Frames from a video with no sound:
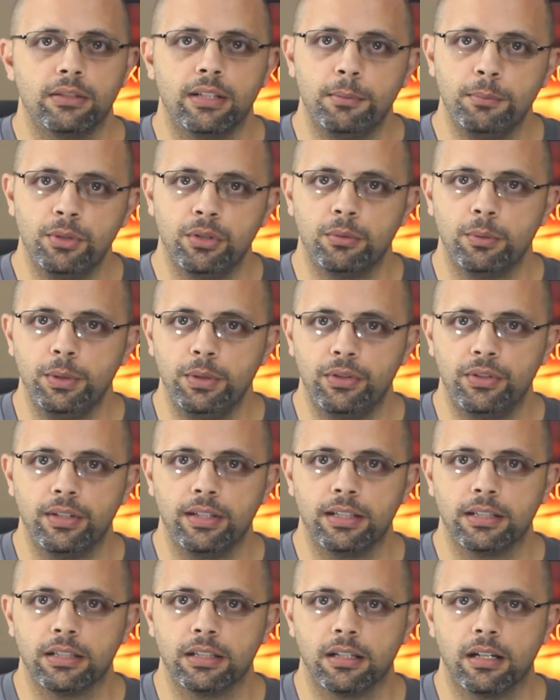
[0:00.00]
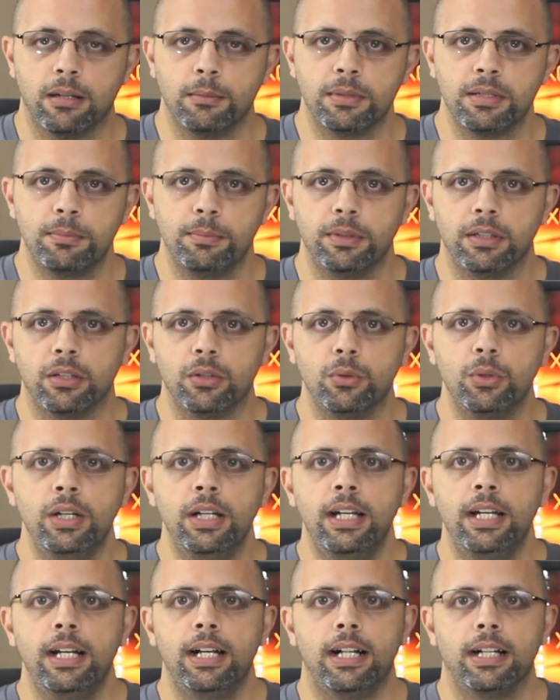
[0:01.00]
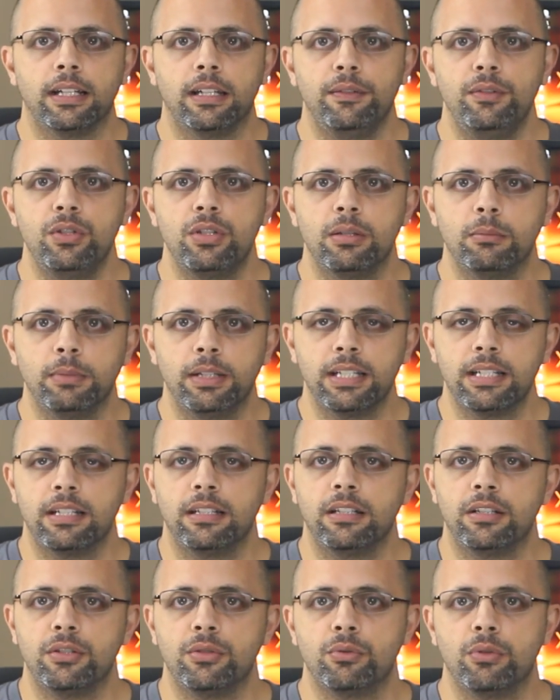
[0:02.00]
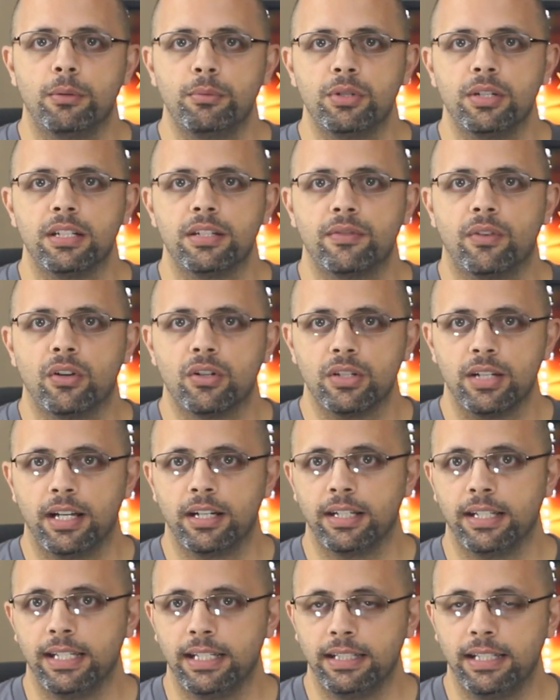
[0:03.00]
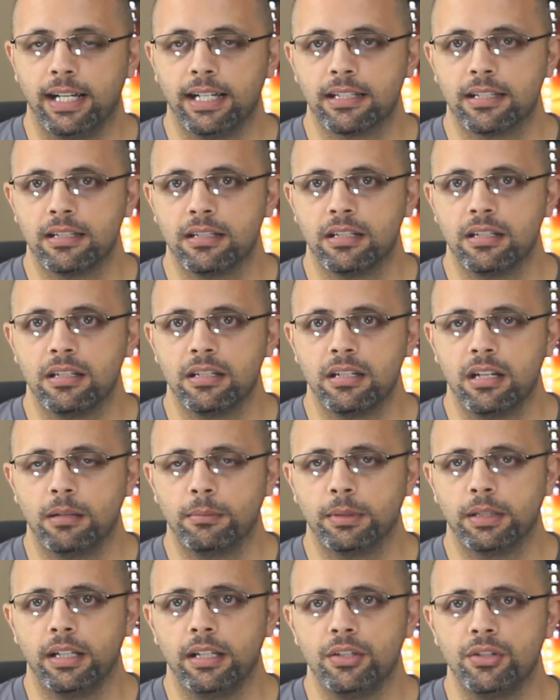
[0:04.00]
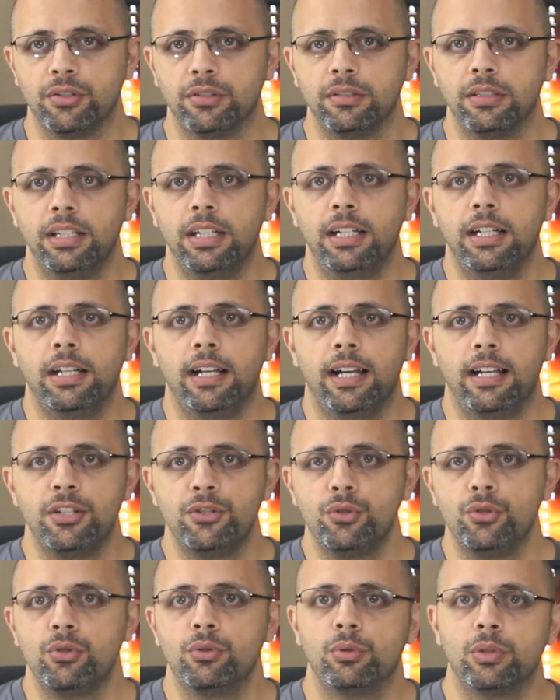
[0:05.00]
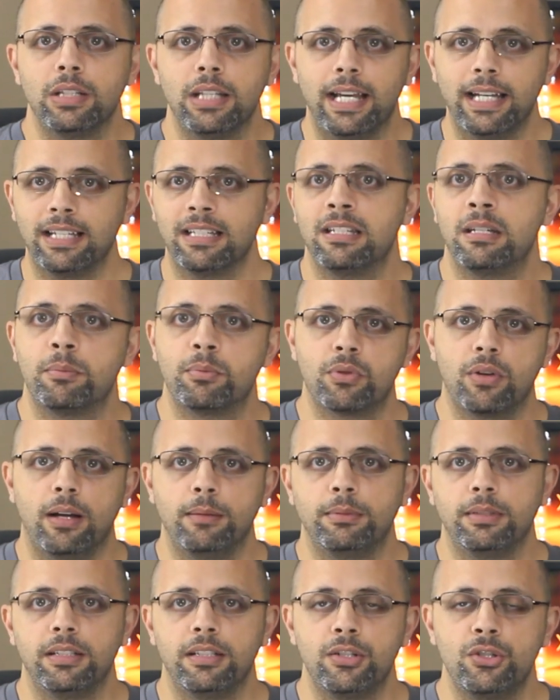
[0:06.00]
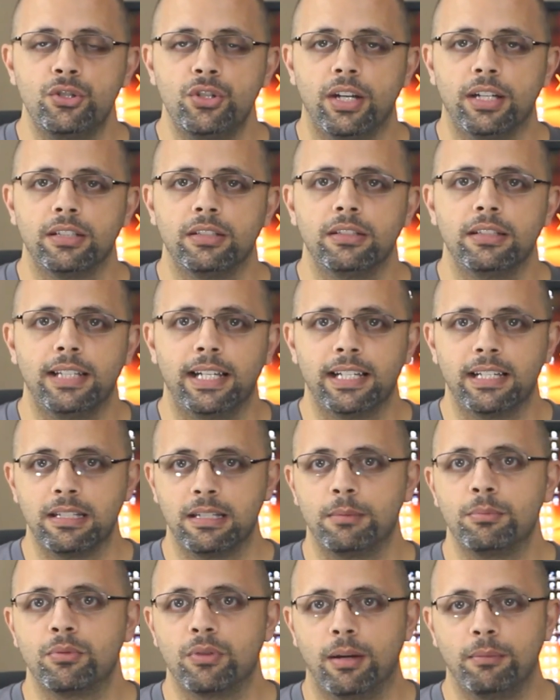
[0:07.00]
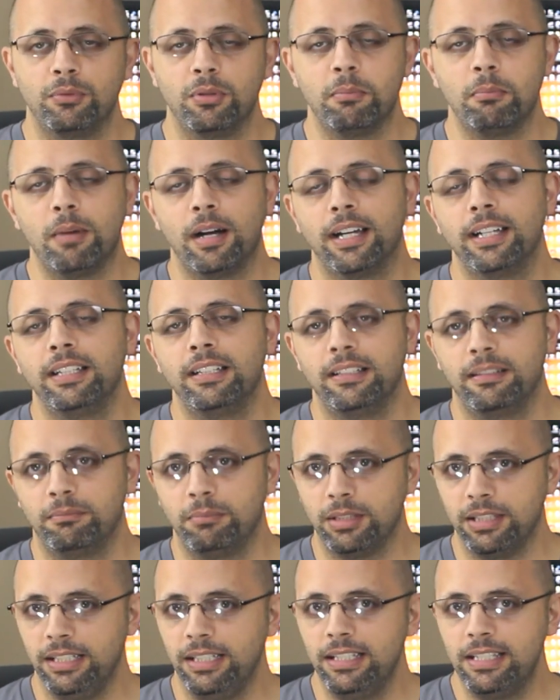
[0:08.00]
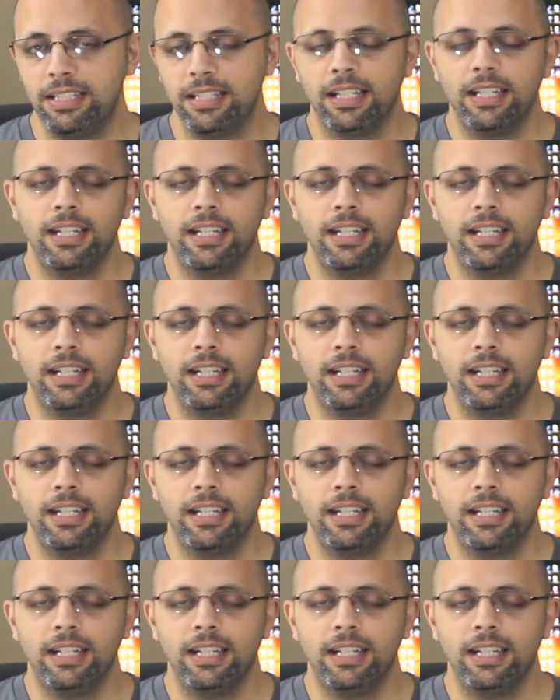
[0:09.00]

Let me know what you think in the comments below. I'll give you some links in the description as far as how to get access to this application. As usual, like and subscribe to this channel, like and subscribe to mine, please.